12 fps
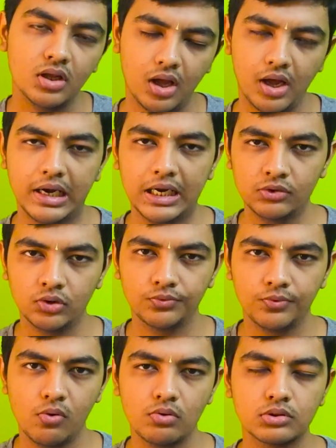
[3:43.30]
Our Android
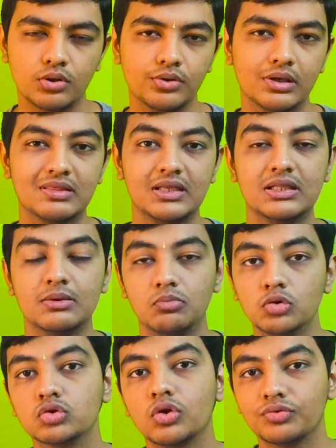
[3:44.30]
phones, or you can see the
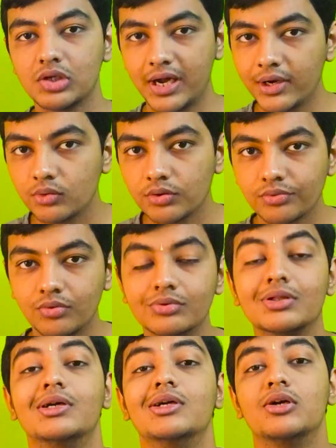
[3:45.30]
most of the Android phones
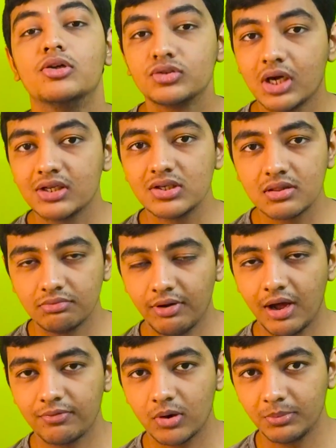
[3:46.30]
charges
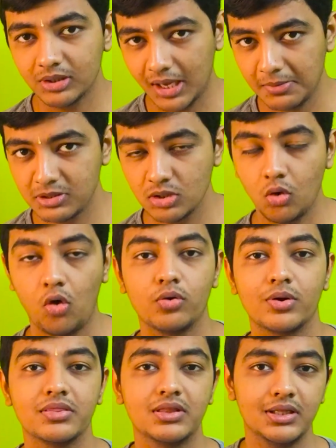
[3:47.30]
via from a Type C, or you
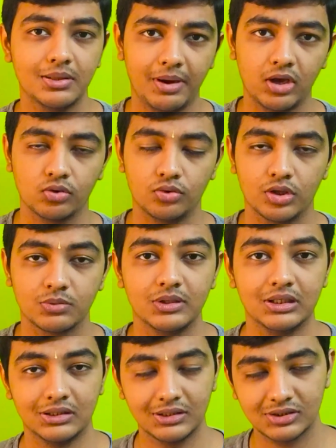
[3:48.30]
can see the micro USB.
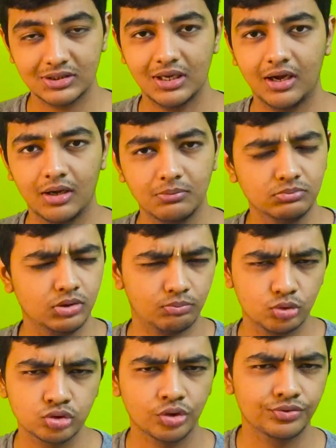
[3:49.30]
The
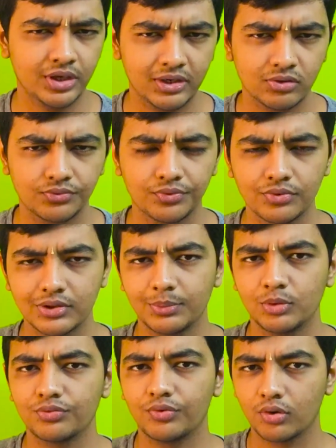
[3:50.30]
most of the Android phones
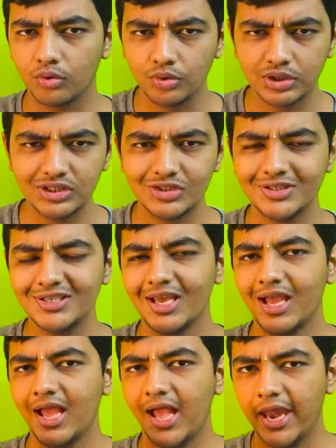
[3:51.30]
support for OTG
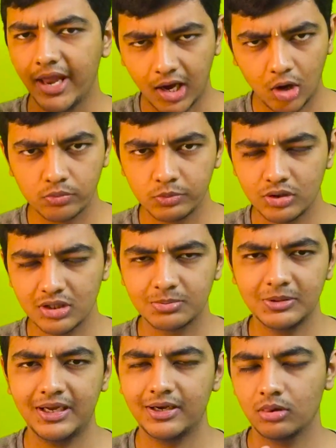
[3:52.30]
and the output
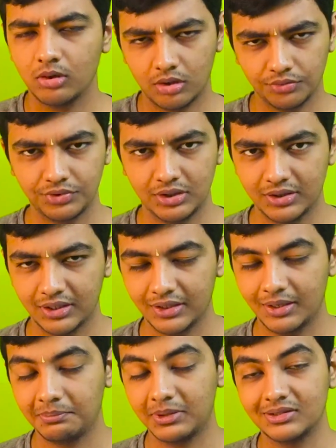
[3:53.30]
display, and a lot of things are there.
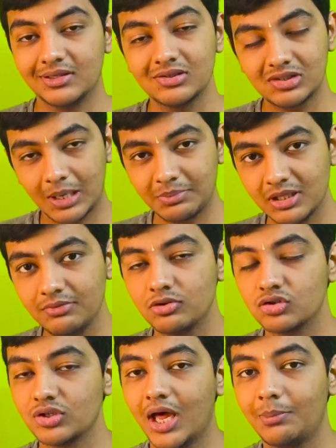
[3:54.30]
But this Type C,
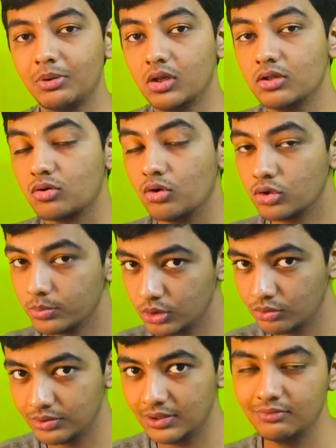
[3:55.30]
which the Apple is going to be
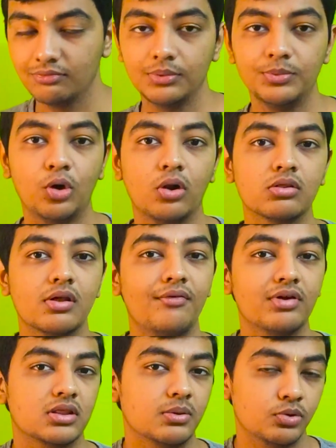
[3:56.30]
using, will be also
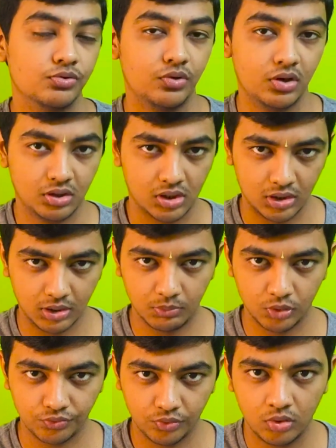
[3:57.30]
having a support for a
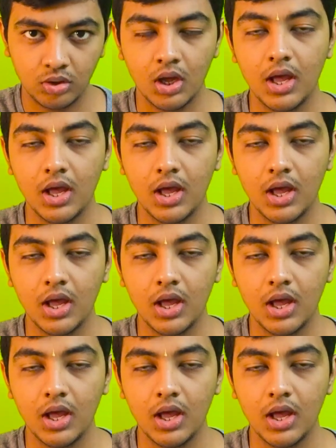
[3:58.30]
Thunderbolt 4.